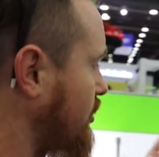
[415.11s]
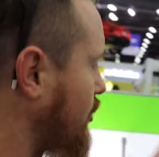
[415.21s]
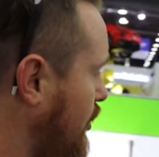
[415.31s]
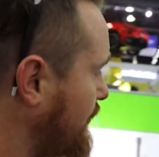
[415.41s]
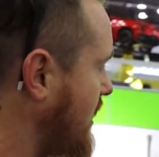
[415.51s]
a
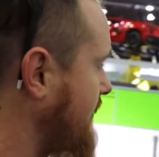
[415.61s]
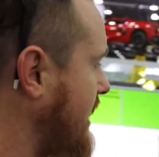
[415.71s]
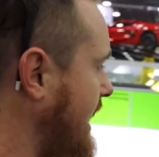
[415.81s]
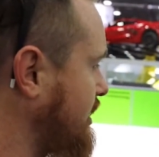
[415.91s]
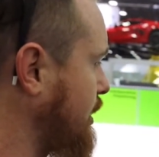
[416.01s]
35
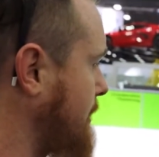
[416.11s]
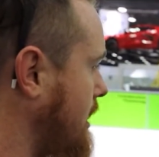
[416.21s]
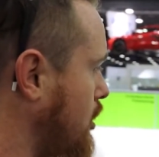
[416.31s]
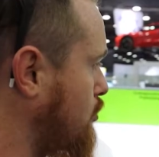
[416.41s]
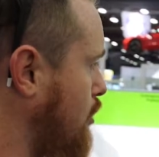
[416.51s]
kg
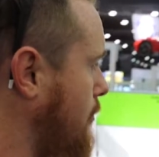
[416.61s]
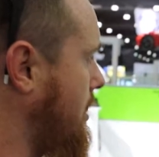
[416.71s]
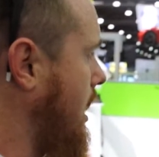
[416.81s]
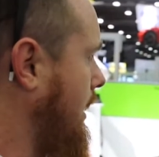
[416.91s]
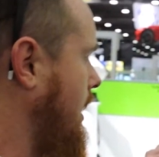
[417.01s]
payload
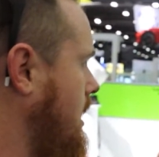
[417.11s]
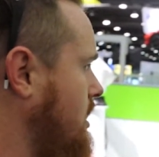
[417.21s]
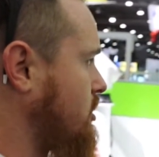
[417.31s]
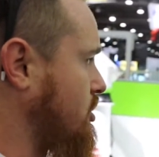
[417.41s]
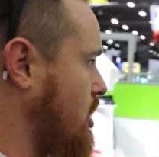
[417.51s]
robot.
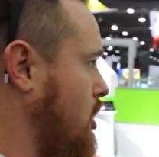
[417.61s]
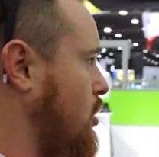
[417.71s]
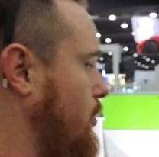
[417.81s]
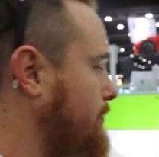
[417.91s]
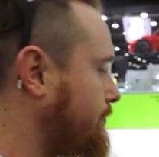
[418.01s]
So